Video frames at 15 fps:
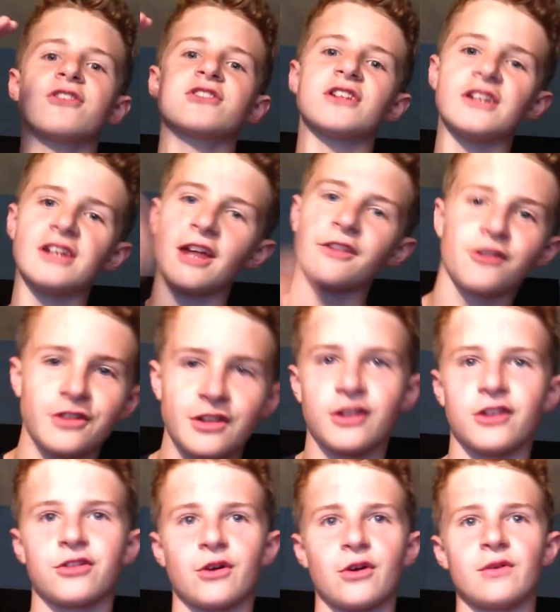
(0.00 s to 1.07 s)
another thing to
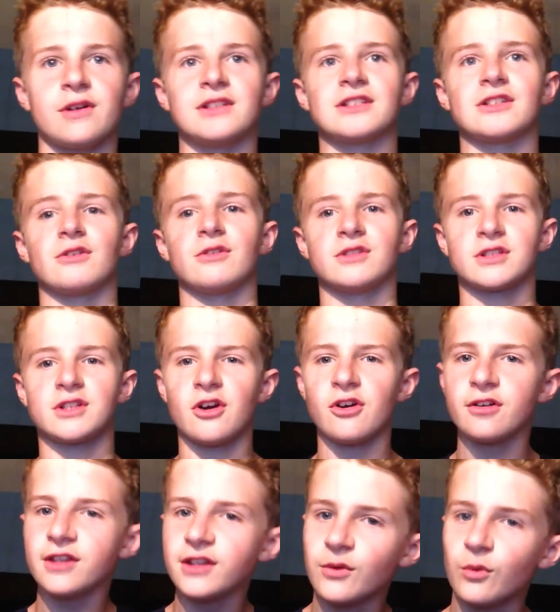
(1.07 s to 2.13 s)
throw in. So, it's
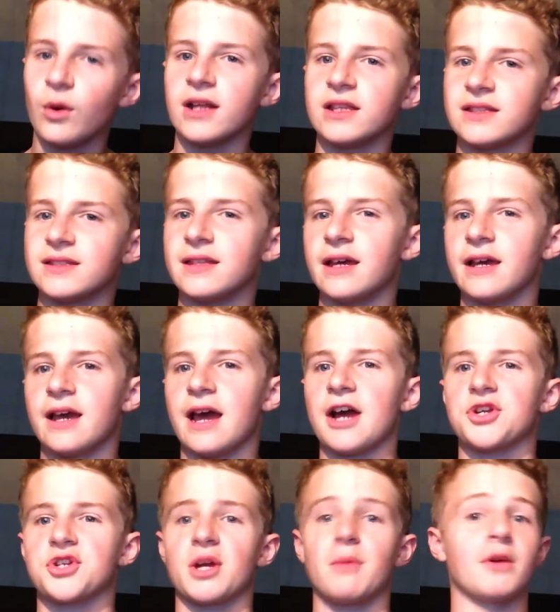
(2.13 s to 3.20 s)
currently Wednesday.
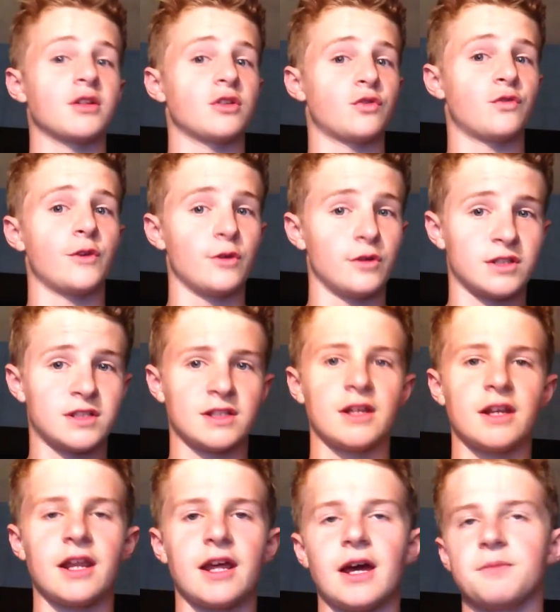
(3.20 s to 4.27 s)
Actually, I'm making this video on
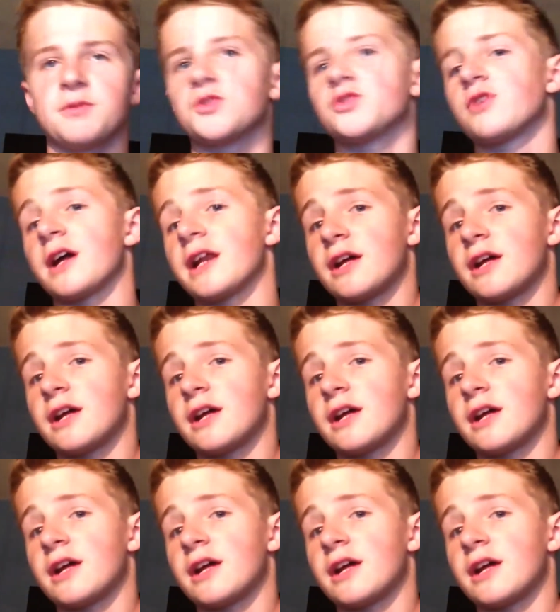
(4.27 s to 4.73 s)
Sunday. I'm just grinding